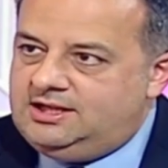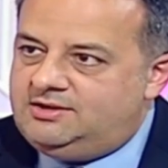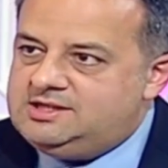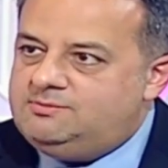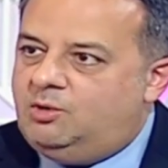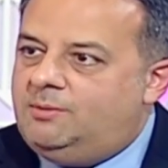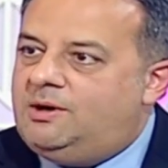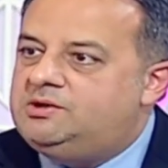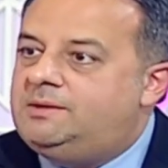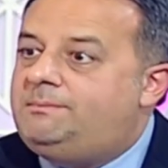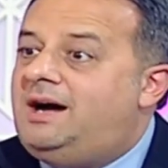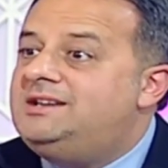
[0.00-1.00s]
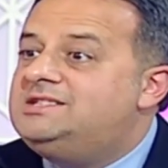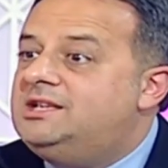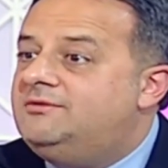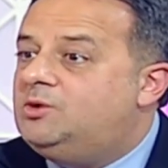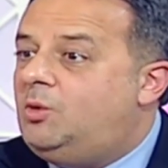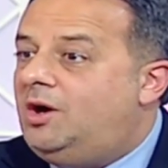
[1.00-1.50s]
Tell us more about the
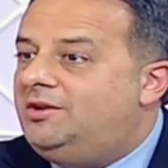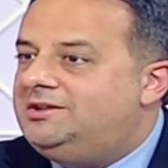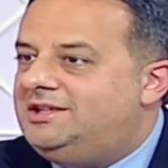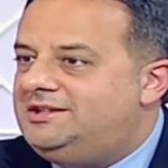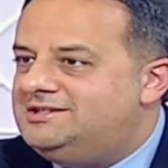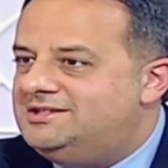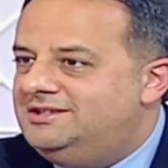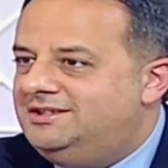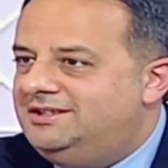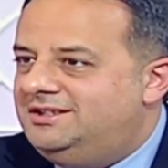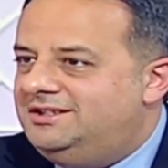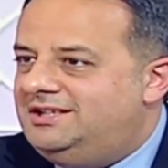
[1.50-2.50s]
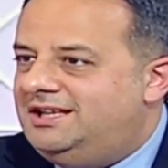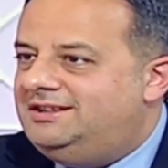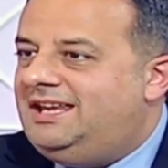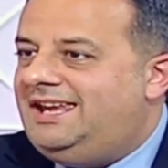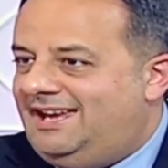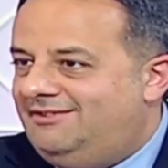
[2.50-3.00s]
positive qualities that
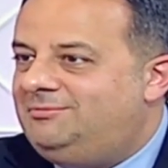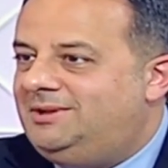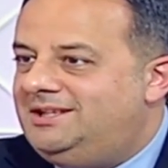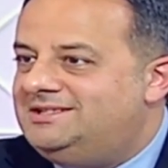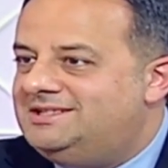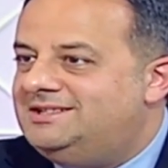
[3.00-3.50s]
they have, please.